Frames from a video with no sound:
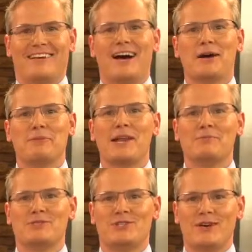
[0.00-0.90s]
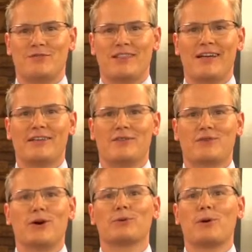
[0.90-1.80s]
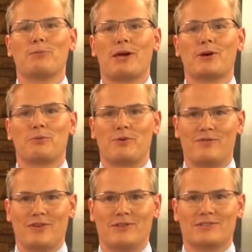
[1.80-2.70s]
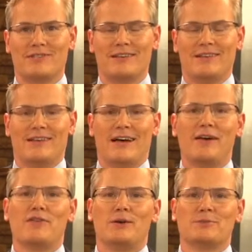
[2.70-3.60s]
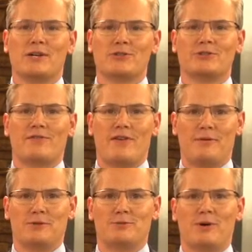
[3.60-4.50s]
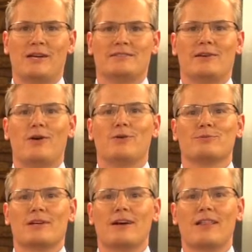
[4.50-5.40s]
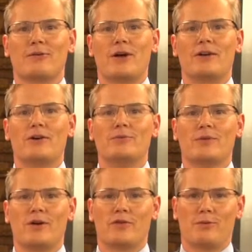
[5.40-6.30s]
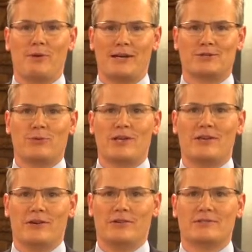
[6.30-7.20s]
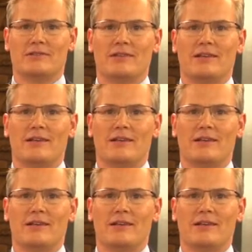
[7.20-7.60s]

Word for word: Hi, my name is Jeff Kloenne of Coldwell Banker Previews. I've helped hundreds of families buy and sell homes in Colorado over the past 20 years.